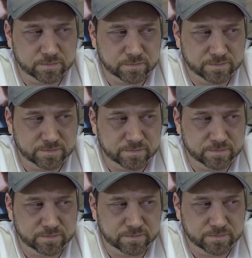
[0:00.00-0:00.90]

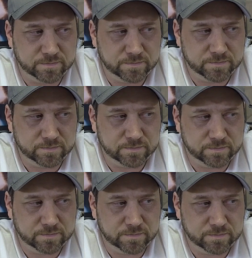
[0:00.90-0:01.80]
(silence)